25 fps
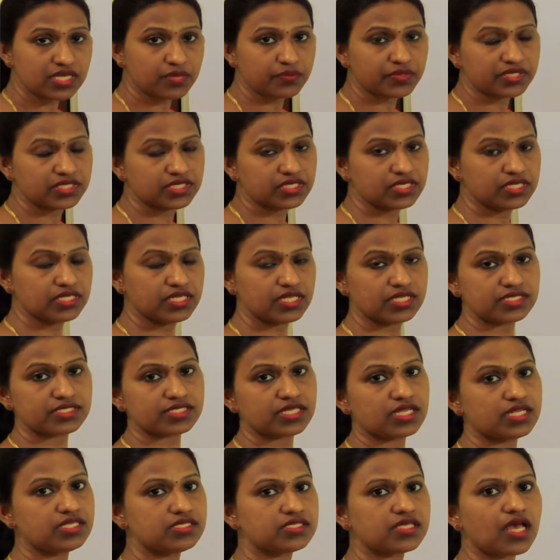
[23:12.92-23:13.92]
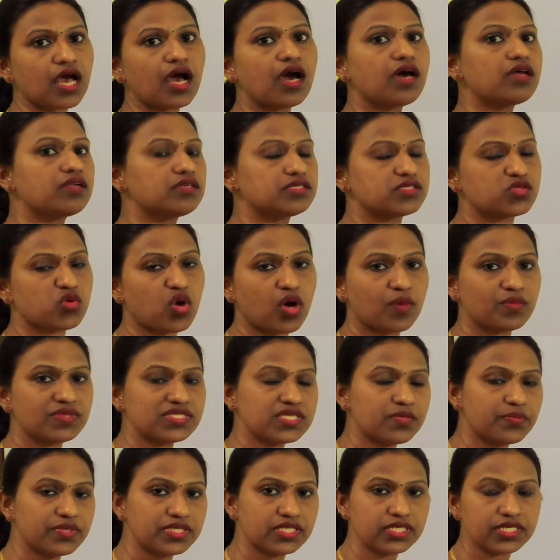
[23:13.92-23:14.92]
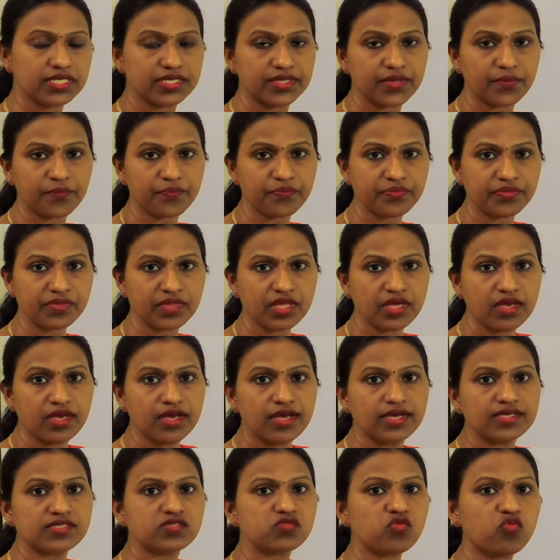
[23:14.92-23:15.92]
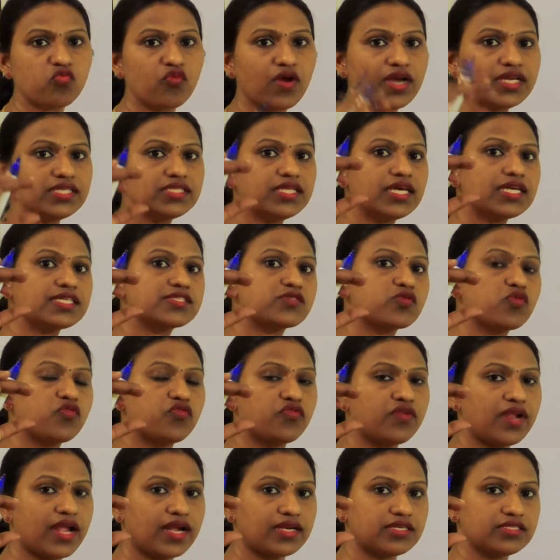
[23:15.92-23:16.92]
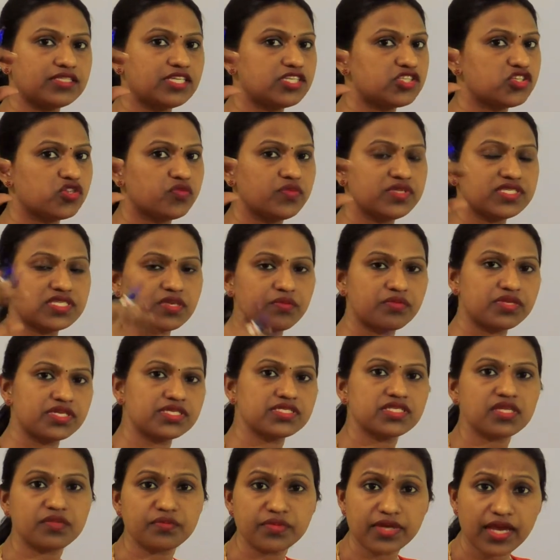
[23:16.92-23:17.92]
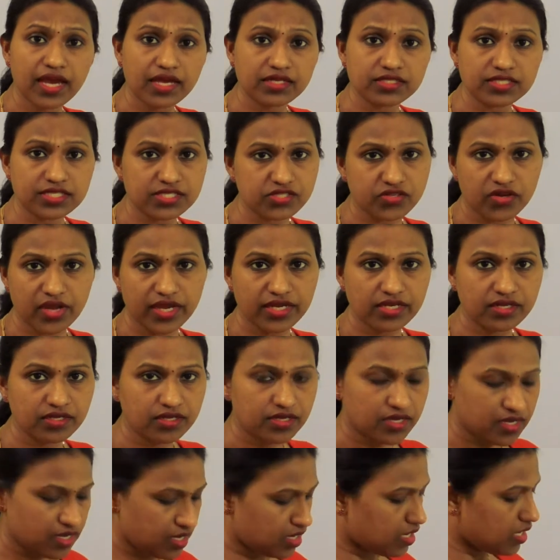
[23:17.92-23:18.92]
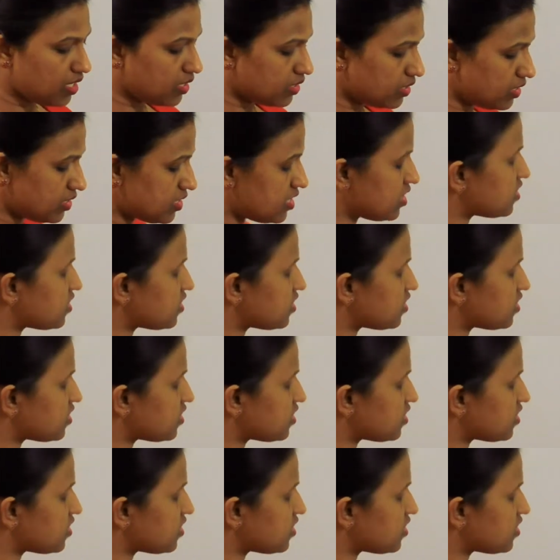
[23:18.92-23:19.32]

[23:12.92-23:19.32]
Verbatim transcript: epithelial cells or squamous epithelium. So why they are so flat? There should be some reason behind this, right? This